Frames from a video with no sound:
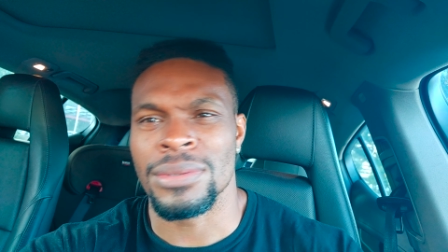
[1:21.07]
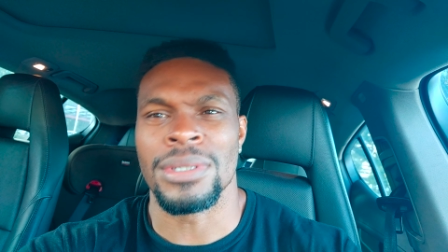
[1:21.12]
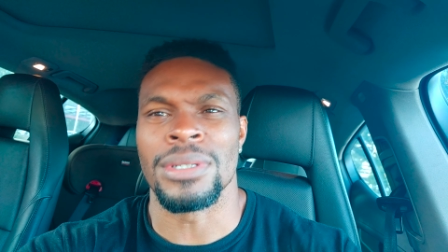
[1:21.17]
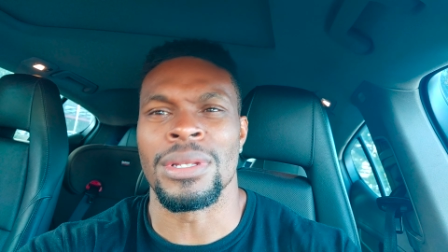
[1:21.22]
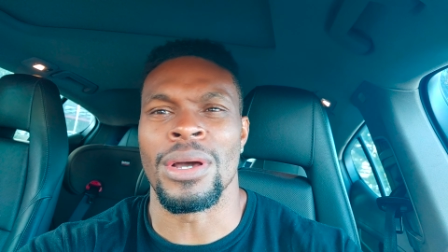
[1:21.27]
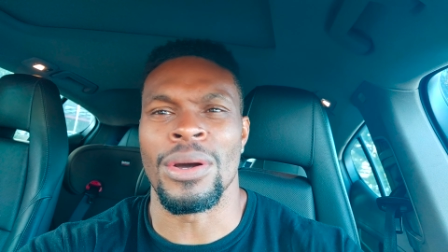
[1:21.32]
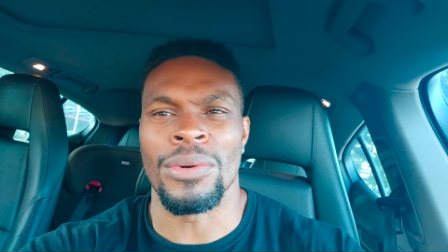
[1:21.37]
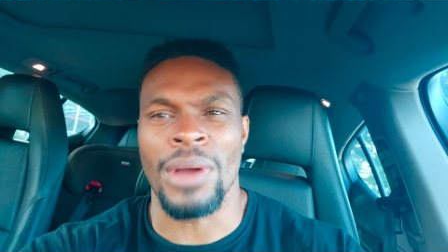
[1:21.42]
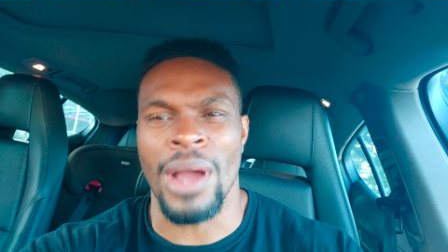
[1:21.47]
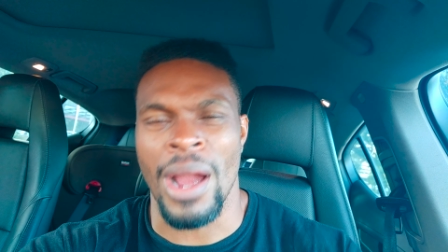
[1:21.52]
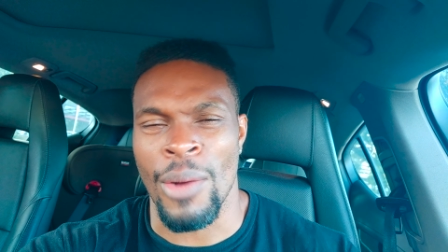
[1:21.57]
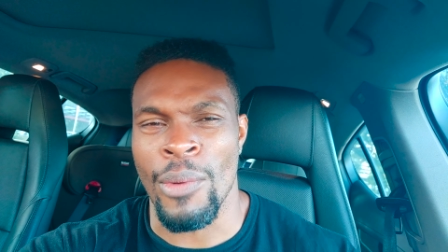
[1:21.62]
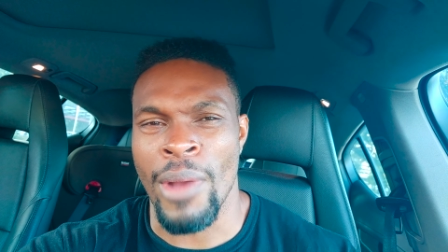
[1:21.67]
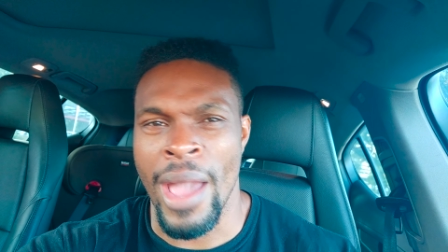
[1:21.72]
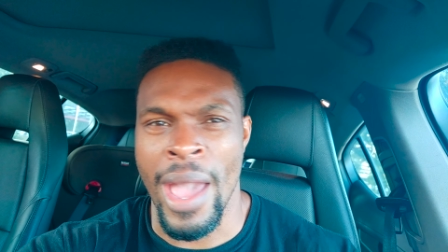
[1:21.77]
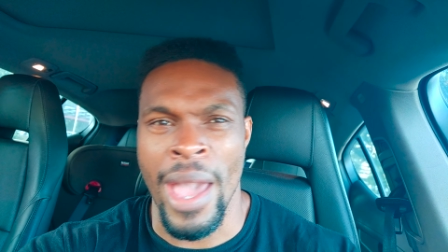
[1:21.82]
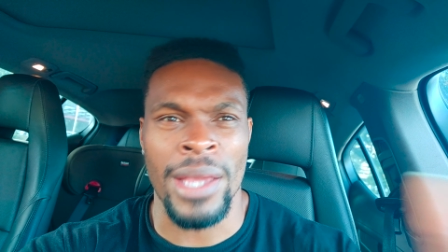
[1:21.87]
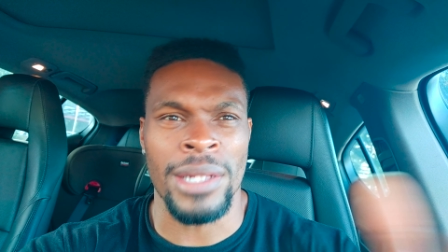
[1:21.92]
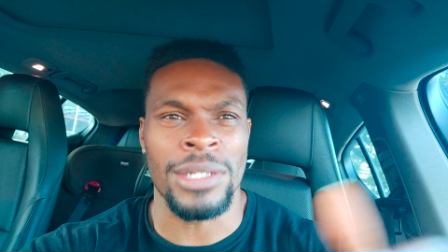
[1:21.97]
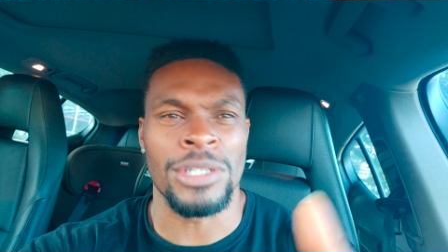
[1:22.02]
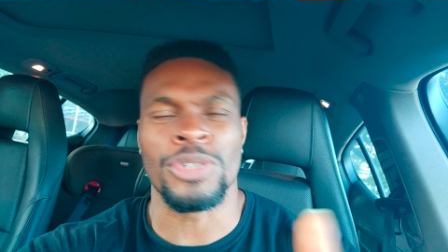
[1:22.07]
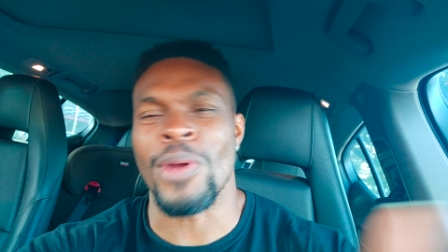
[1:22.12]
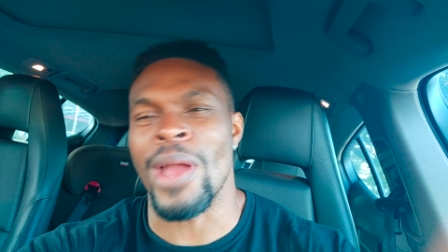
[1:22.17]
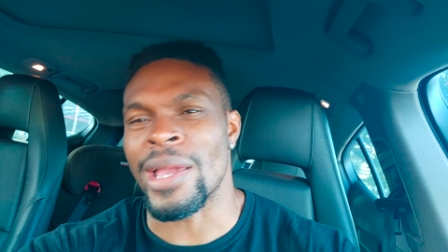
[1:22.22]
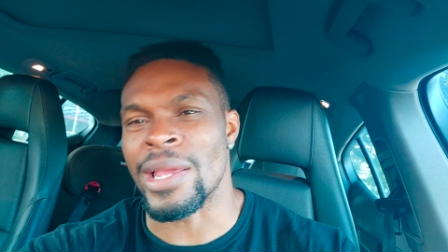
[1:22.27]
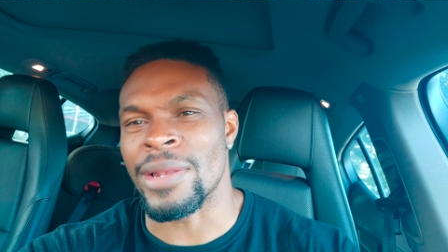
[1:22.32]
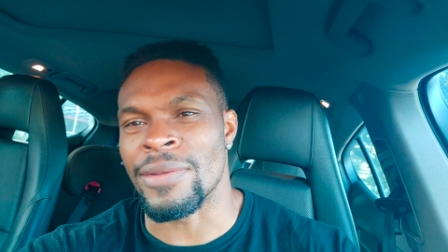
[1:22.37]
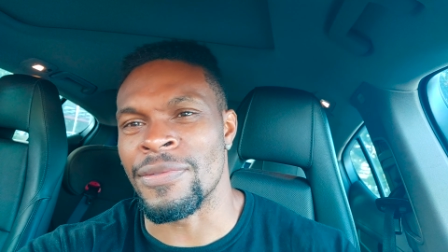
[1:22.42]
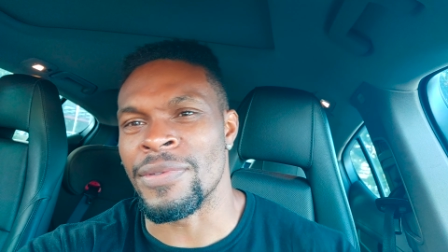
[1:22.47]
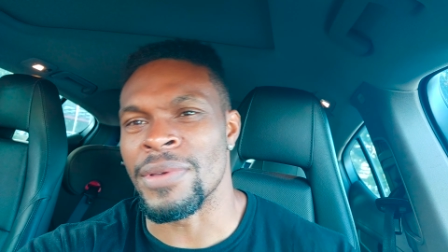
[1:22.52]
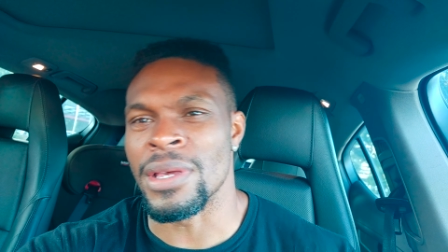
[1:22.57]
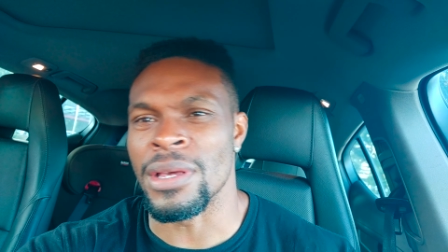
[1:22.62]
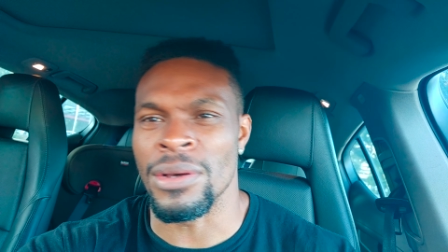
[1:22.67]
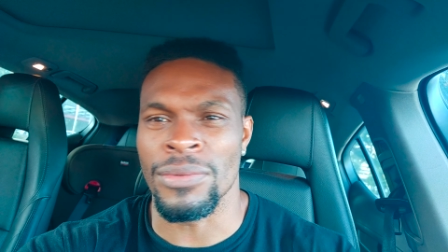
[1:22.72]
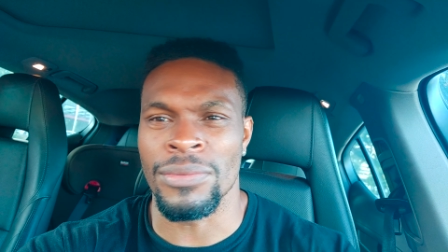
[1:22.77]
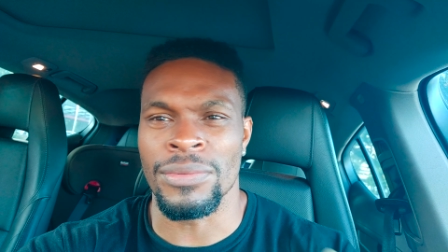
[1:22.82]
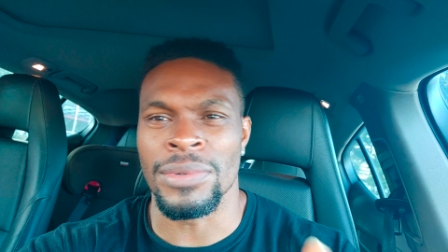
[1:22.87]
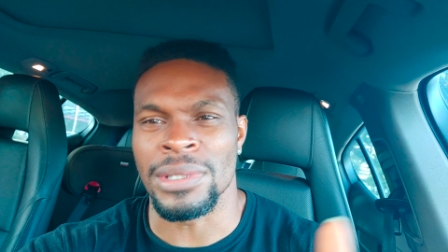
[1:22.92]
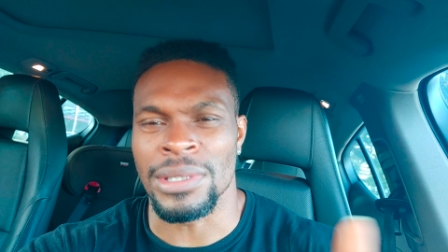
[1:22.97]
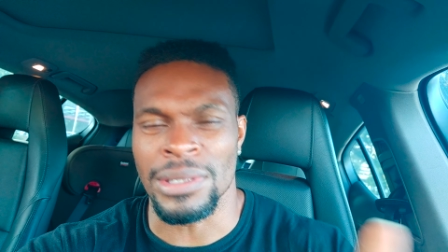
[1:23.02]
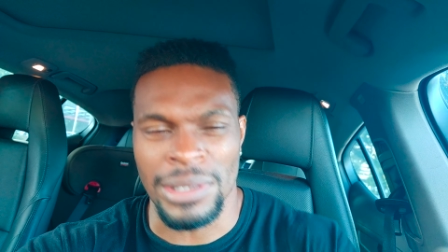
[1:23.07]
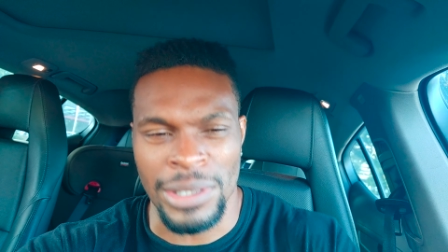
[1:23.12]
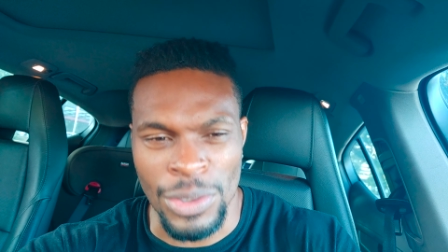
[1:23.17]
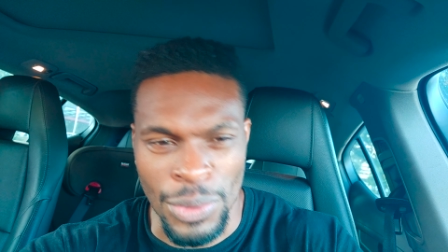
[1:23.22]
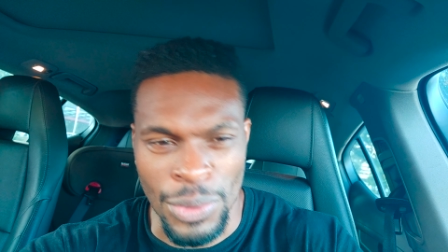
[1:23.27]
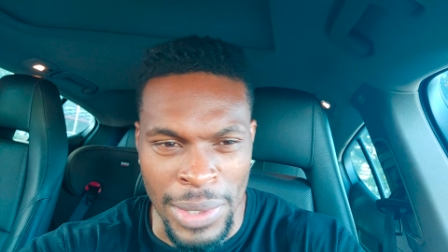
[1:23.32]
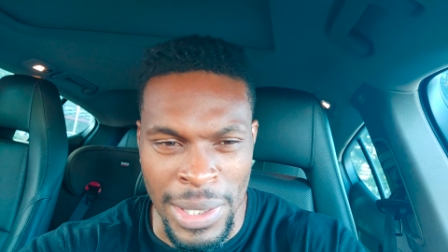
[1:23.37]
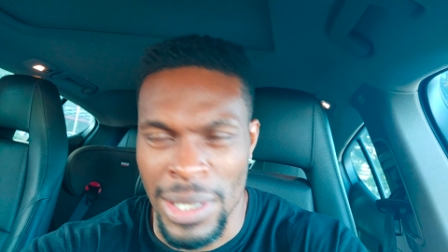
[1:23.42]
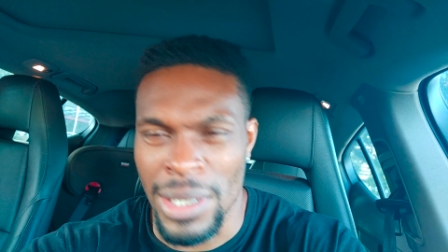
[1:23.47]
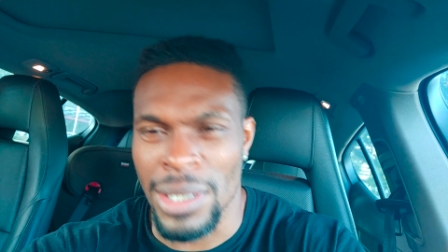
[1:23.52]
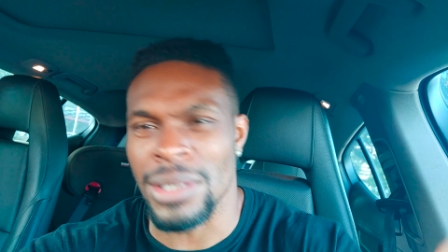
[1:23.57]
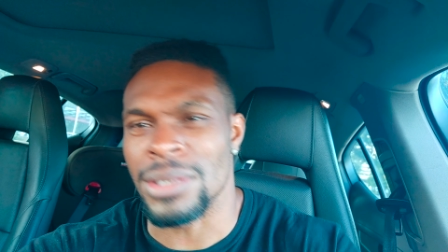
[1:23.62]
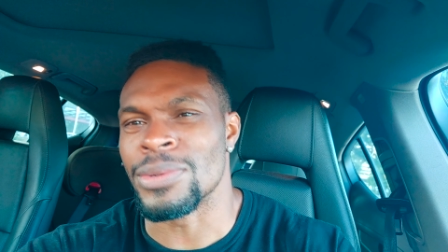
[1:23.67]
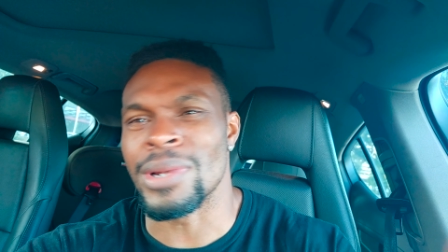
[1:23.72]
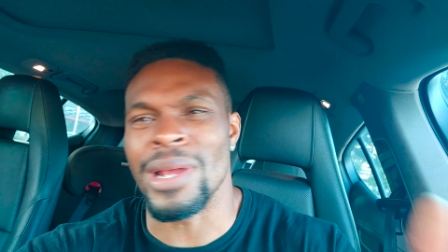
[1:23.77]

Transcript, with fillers: you know, I ran track and field with the little kids,